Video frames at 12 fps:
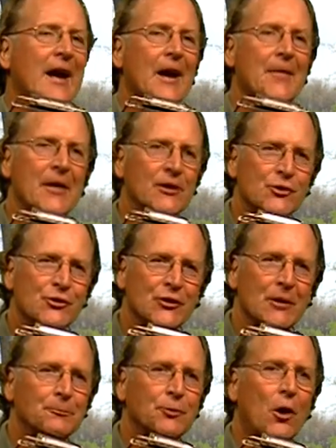and then
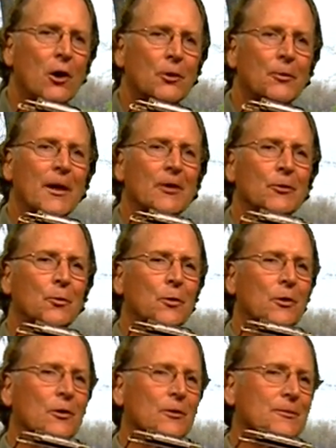shipped all around the
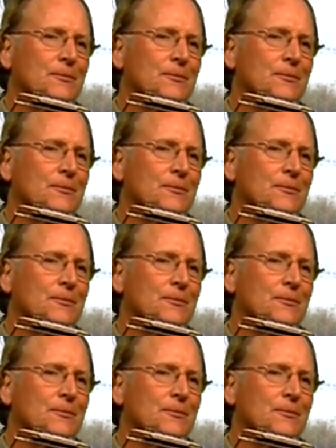world.